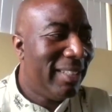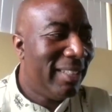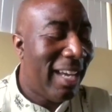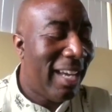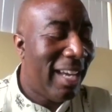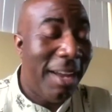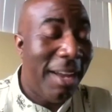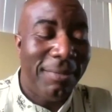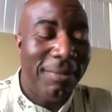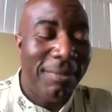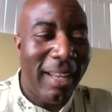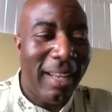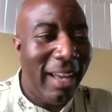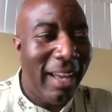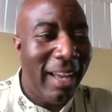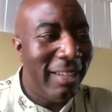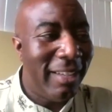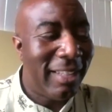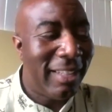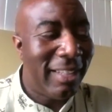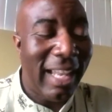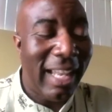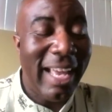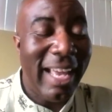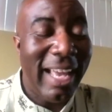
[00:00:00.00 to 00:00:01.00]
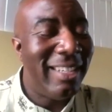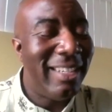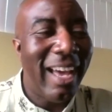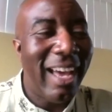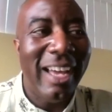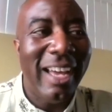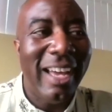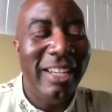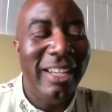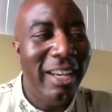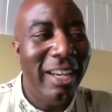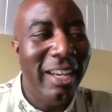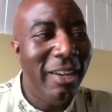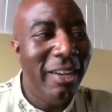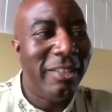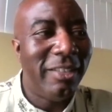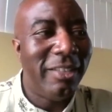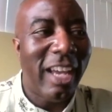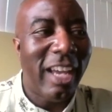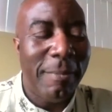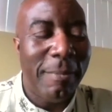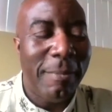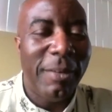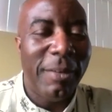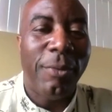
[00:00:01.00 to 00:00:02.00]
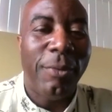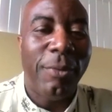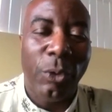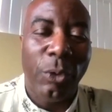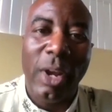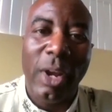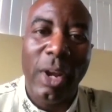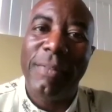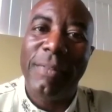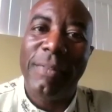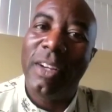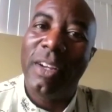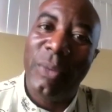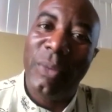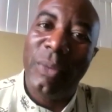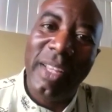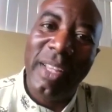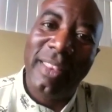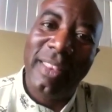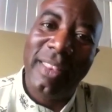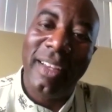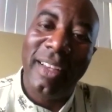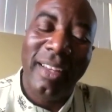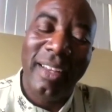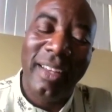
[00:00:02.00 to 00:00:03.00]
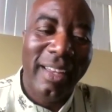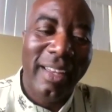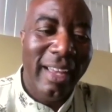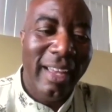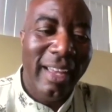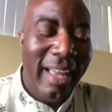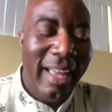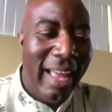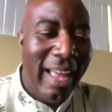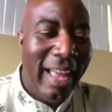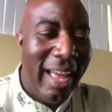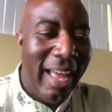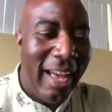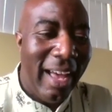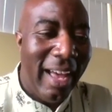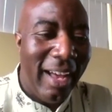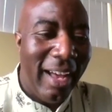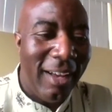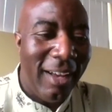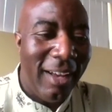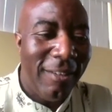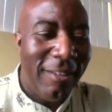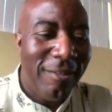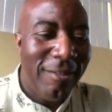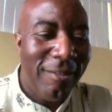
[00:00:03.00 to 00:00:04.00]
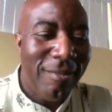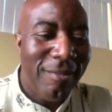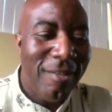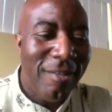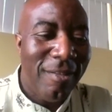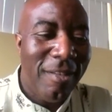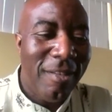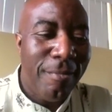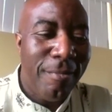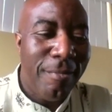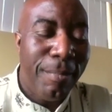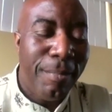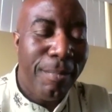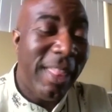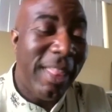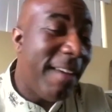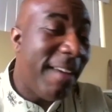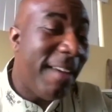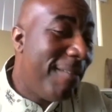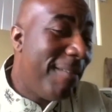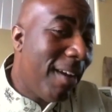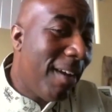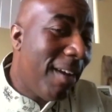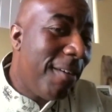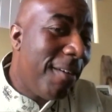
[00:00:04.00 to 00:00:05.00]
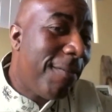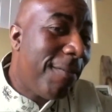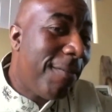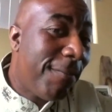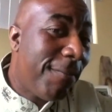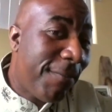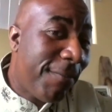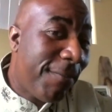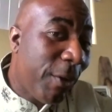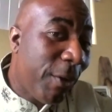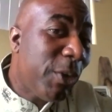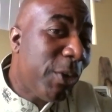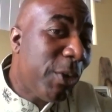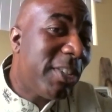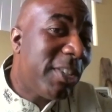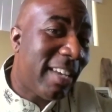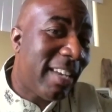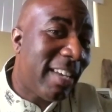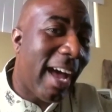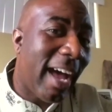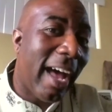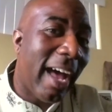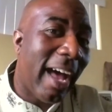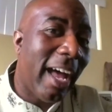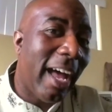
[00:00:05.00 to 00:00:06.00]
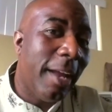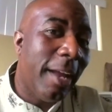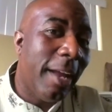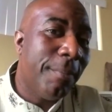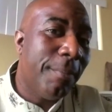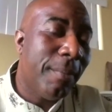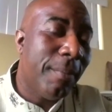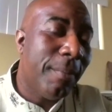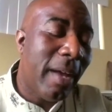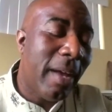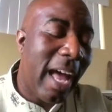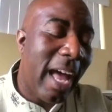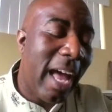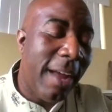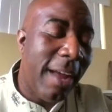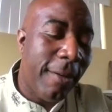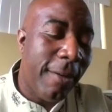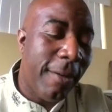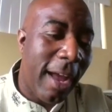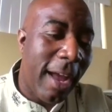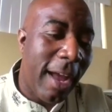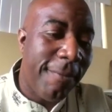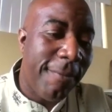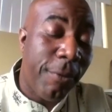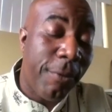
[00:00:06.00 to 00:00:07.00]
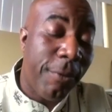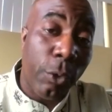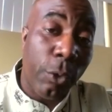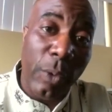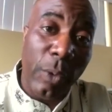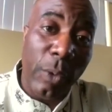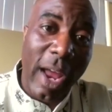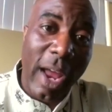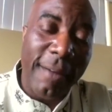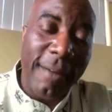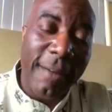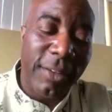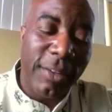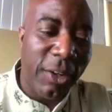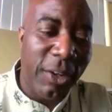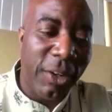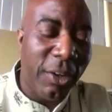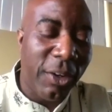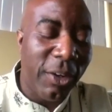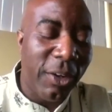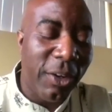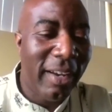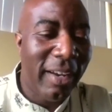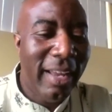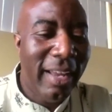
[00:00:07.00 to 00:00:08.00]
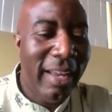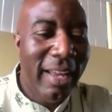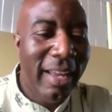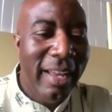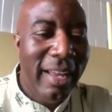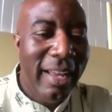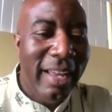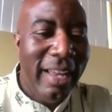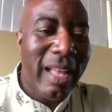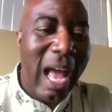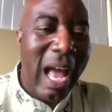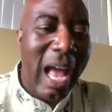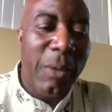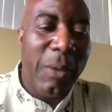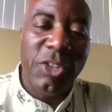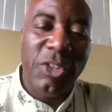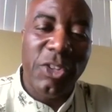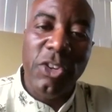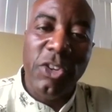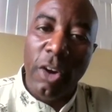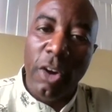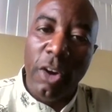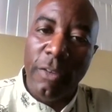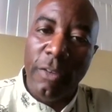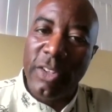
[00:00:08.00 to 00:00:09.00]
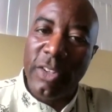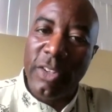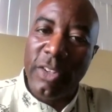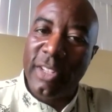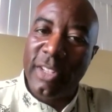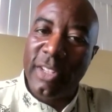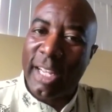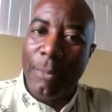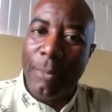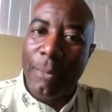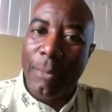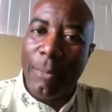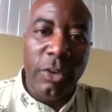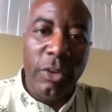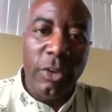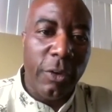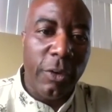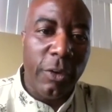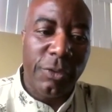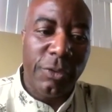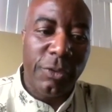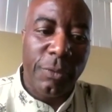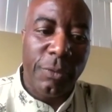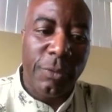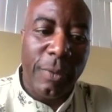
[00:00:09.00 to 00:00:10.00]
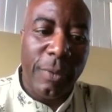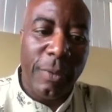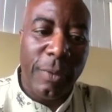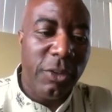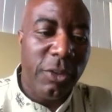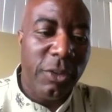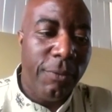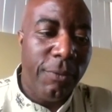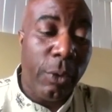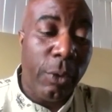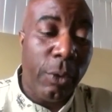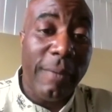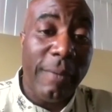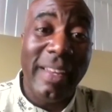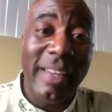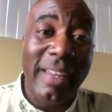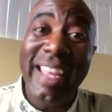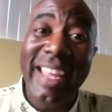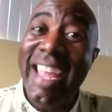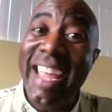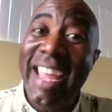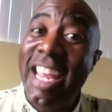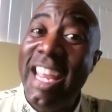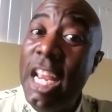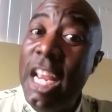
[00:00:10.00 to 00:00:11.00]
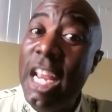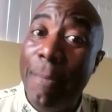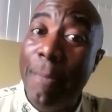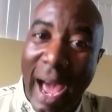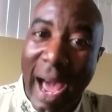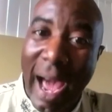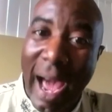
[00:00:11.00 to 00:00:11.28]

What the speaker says: time flies. The last 9 years I've been photographing Aretha. But that very first time I photographed her, I was nervous, like I'm nervous about photographing